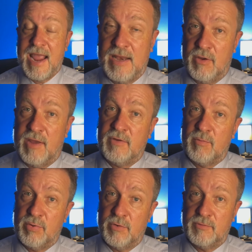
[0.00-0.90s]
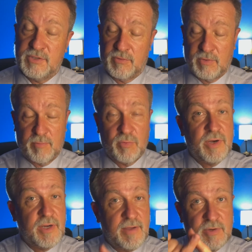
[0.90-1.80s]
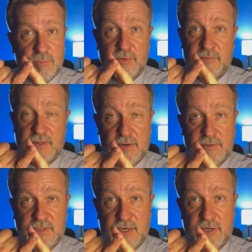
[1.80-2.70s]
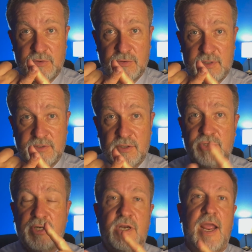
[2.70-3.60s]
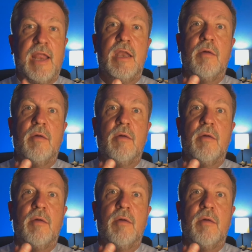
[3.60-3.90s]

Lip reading: And you have to prove, so number one, you have to prove that there was unusual exertion. And